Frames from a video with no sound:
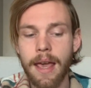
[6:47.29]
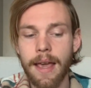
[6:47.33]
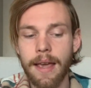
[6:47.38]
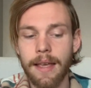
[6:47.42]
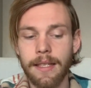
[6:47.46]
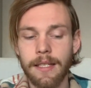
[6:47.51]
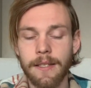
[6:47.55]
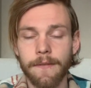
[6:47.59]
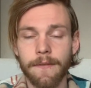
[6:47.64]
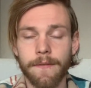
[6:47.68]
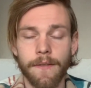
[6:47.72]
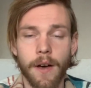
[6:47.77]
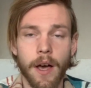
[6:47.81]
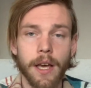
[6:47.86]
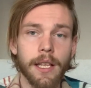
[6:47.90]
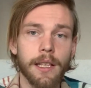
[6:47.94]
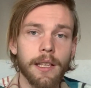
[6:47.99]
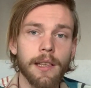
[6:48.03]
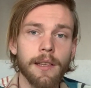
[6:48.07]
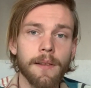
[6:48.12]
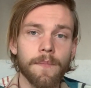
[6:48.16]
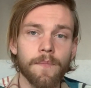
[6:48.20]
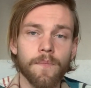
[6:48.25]
It's
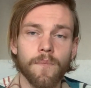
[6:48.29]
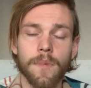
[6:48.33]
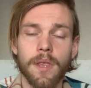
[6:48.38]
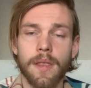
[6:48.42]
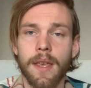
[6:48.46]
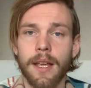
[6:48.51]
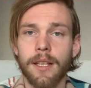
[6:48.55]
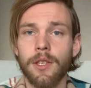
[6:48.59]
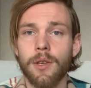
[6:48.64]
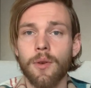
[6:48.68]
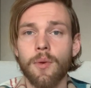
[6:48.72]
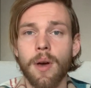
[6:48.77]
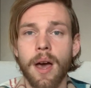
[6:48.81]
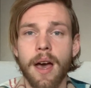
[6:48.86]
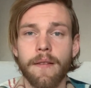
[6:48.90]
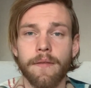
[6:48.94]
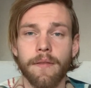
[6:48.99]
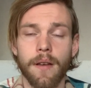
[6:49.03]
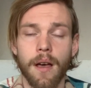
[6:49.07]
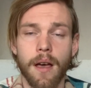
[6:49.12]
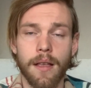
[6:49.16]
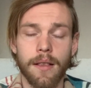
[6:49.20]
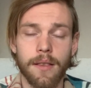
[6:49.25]
vital that you
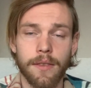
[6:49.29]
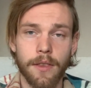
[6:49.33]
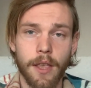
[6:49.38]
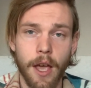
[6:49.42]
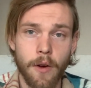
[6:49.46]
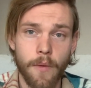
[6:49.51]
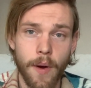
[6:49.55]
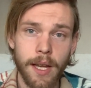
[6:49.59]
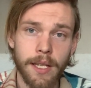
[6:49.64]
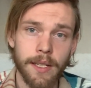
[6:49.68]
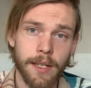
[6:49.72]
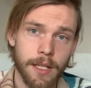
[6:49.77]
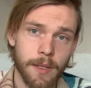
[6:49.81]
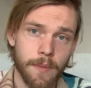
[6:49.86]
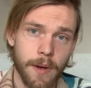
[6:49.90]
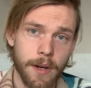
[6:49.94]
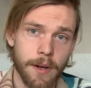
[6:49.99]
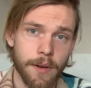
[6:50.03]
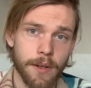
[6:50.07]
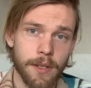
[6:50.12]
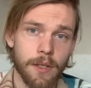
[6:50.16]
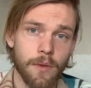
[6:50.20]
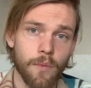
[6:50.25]
have direct
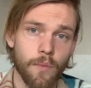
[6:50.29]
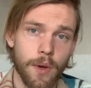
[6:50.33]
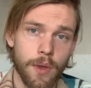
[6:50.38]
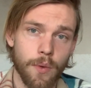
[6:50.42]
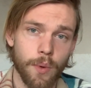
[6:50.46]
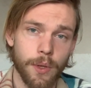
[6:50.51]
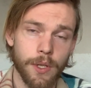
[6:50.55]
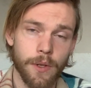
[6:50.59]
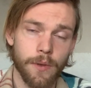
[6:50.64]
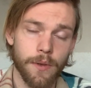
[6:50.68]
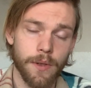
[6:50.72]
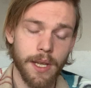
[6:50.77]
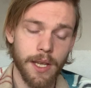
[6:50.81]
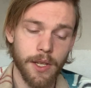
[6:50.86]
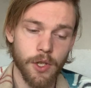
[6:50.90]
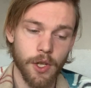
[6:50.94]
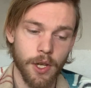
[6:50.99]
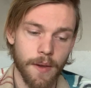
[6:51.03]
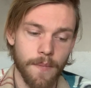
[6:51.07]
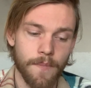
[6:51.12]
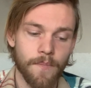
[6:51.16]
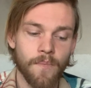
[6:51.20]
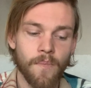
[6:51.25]
experience with what you're
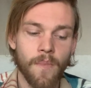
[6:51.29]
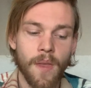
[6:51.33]
teaching.